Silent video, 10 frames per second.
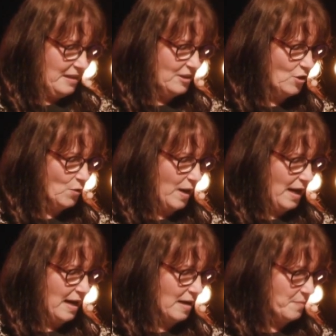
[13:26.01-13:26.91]
You know,
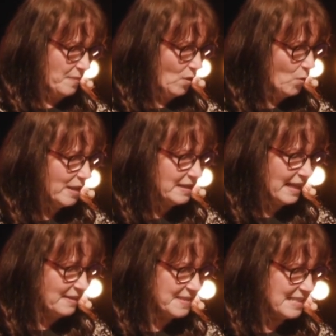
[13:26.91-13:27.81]
when
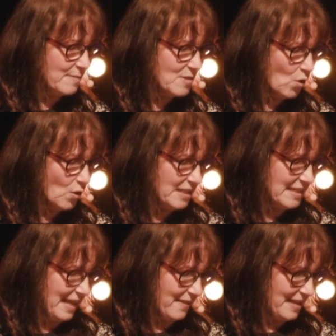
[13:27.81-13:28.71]
life seems
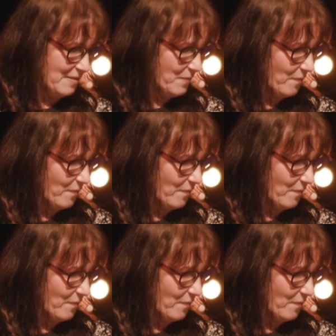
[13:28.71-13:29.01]
ordinary